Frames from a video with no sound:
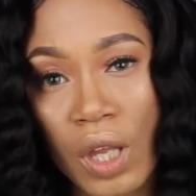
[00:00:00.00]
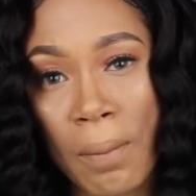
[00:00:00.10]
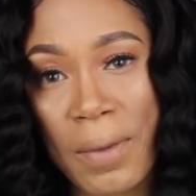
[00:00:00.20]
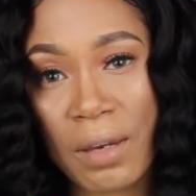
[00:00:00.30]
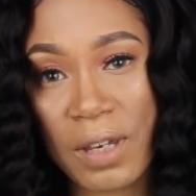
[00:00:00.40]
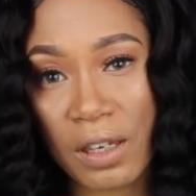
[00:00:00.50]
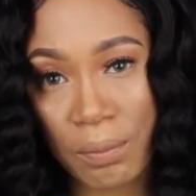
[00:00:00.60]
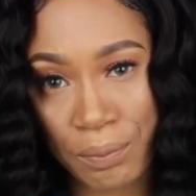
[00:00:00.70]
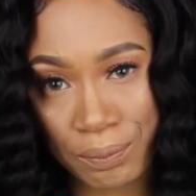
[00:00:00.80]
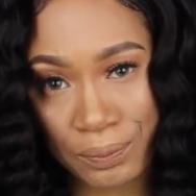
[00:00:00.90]
baby,
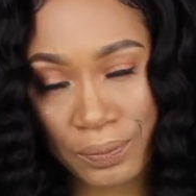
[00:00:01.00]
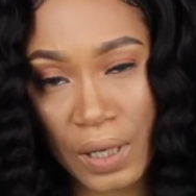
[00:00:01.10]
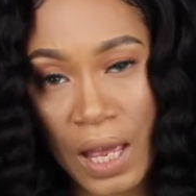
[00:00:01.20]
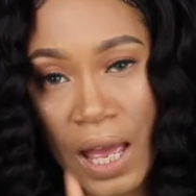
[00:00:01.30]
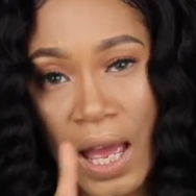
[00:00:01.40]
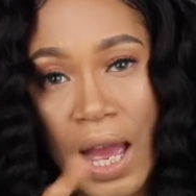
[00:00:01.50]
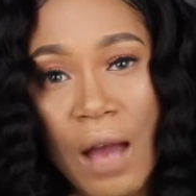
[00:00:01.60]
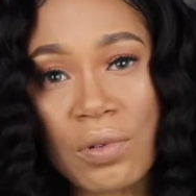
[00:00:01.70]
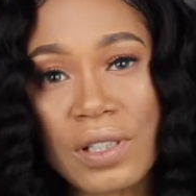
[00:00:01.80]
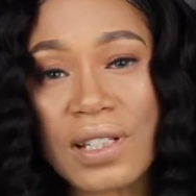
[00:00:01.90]

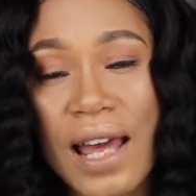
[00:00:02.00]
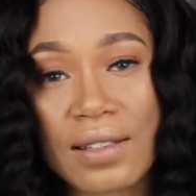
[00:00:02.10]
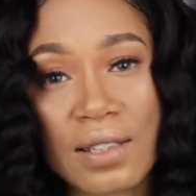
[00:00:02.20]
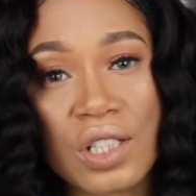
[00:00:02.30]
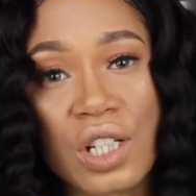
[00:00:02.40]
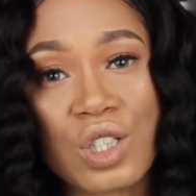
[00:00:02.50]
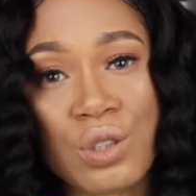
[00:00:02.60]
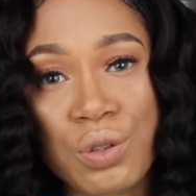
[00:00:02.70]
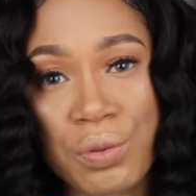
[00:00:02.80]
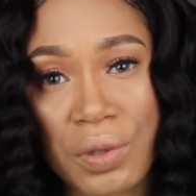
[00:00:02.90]
I would not suggest you
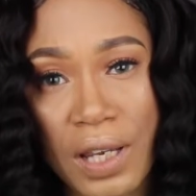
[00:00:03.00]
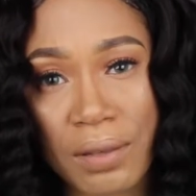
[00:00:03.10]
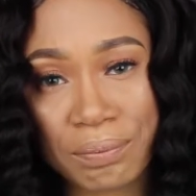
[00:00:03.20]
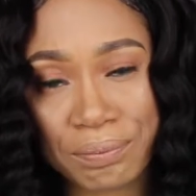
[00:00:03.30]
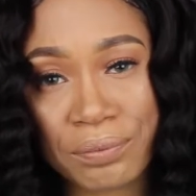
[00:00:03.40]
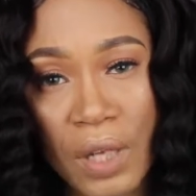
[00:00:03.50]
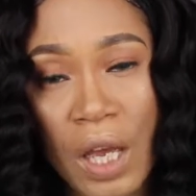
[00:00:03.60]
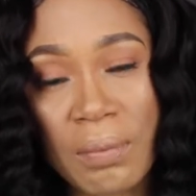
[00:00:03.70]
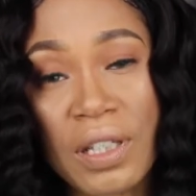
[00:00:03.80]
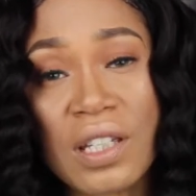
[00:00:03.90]
doing that
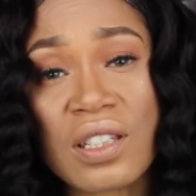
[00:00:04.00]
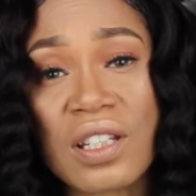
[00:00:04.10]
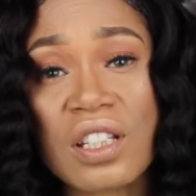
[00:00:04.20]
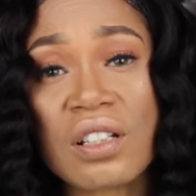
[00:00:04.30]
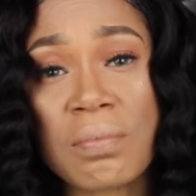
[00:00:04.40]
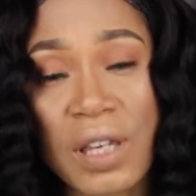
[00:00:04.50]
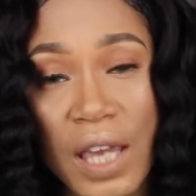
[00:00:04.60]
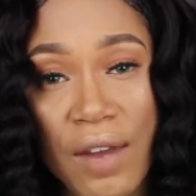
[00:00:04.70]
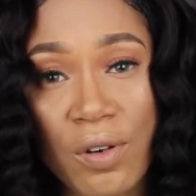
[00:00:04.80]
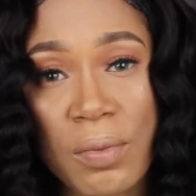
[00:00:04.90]
because it took me
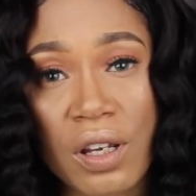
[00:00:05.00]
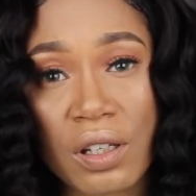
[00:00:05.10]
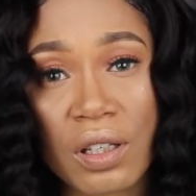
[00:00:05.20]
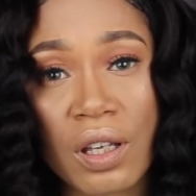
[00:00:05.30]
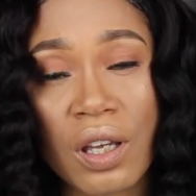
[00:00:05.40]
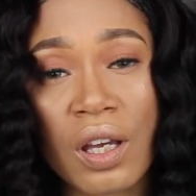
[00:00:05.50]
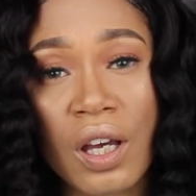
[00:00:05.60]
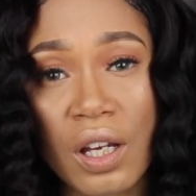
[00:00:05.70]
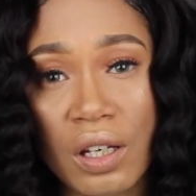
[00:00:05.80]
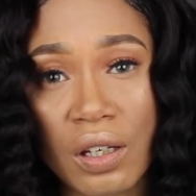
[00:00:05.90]
every bit
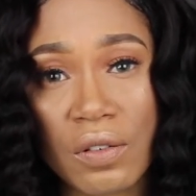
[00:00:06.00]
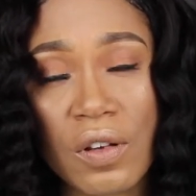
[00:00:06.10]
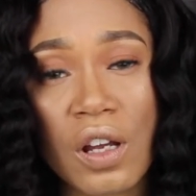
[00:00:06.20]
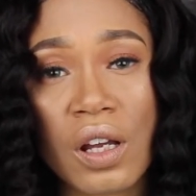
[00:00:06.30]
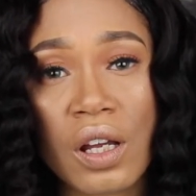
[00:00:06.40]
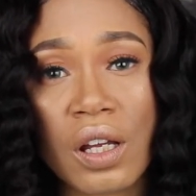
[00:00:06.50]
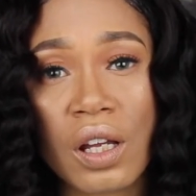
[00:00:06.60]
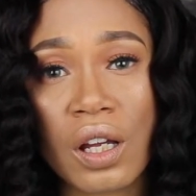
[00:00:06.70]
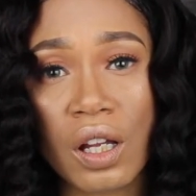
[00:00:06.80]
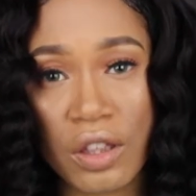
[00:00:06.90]
of
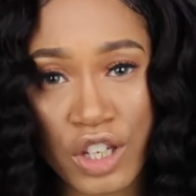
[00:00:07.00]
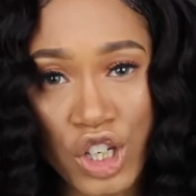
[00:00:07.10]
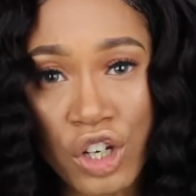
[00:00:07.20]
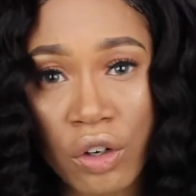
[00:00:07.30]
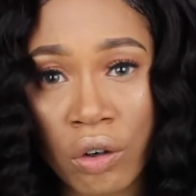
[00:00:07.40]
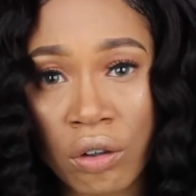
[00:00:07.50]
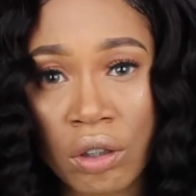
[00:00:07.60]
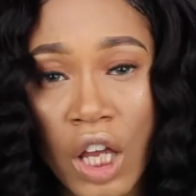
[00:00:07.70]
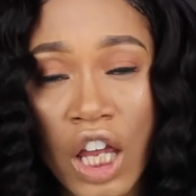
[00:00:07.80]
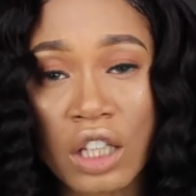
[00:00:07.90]
the year.
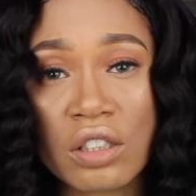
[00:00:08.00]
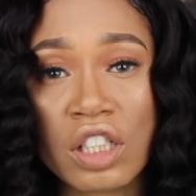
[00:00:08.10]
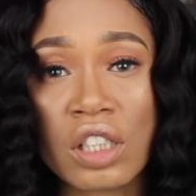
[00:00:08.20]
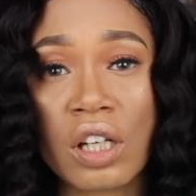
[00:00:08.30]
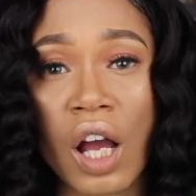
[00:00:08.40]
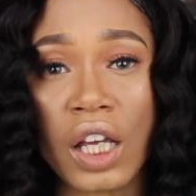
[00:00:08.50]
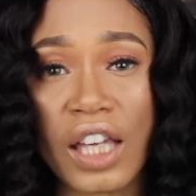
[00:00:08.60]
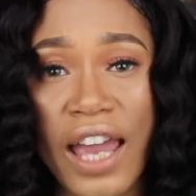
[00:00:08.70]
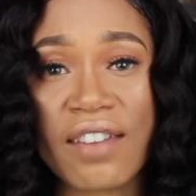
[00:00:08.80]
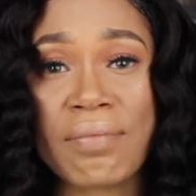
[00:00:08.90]
It
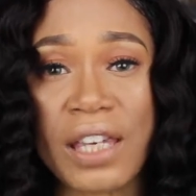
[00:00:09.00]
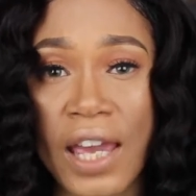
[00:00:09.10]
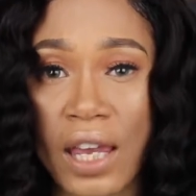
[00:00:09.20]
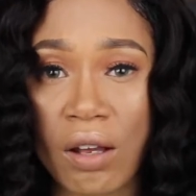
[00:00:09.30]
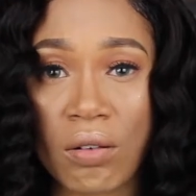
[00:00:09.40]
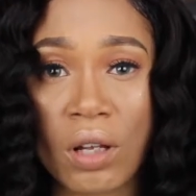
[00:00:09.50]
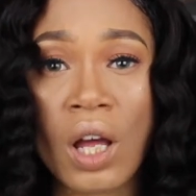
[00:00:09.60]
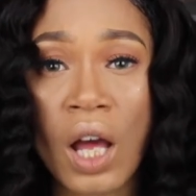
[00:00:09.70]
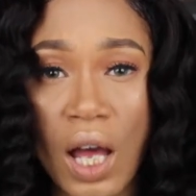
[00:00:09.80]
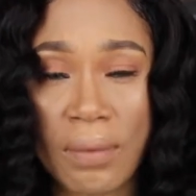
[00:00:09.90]
gave me hell.
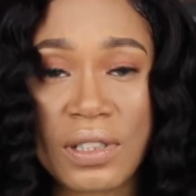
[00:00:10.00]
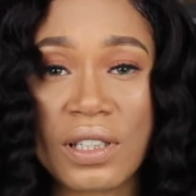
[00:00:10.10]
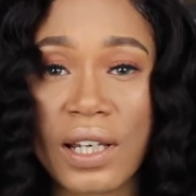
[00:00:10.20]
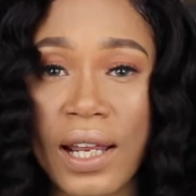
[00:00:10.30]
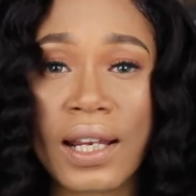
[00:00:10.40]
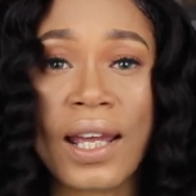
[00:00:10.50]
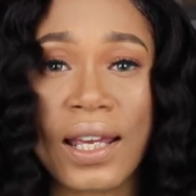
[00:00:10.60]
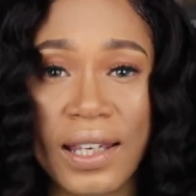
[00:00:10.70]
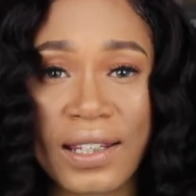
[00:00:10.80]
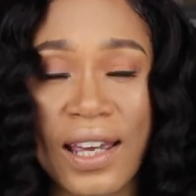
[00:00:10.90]
I'm gonna say that.
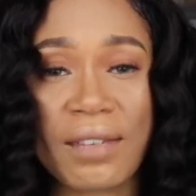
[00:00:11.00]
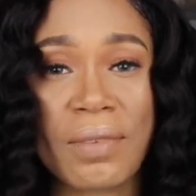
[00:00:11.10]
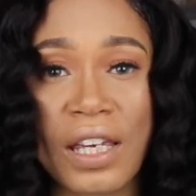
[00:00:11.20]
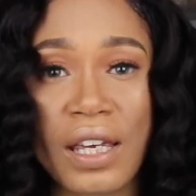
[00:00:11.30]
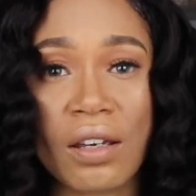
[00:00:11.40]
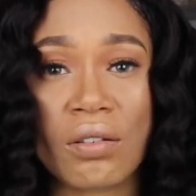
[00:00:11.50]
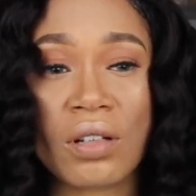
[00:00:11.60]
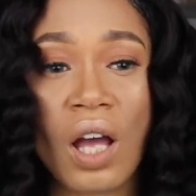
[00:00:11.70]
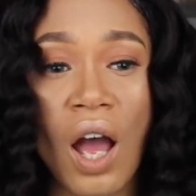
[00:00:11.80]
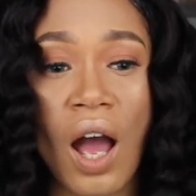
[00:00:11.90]
It gave me hell.
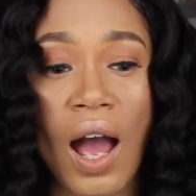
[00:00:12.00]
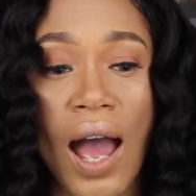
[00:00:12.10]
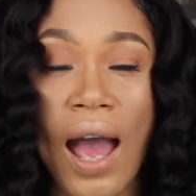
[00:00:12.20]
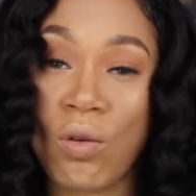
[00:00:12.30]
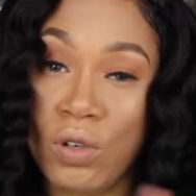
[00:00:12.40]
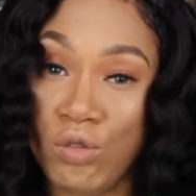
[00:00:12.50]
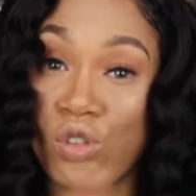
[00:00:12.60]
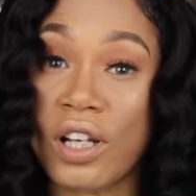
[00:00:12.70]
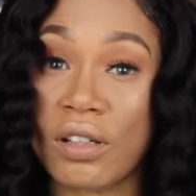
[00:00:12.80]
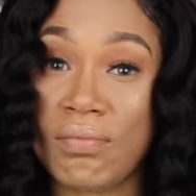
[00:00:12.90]
I would
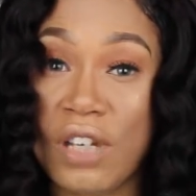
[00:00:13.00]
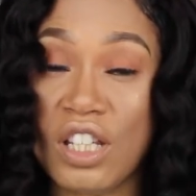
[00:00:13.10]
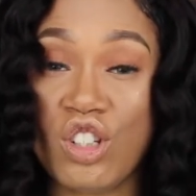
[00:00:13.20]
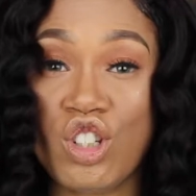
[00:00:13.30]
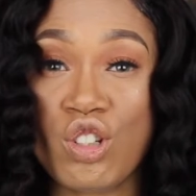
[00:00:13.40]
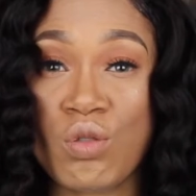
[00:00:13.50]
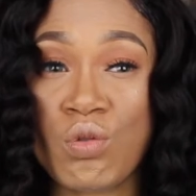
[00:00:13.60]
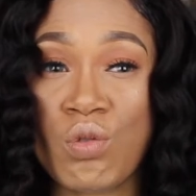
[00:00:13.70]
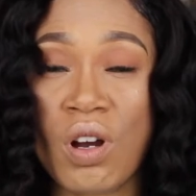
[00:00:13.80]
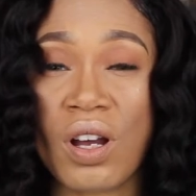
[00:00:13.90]
recommend
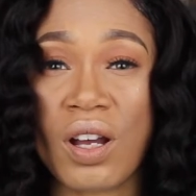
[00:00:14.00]
you,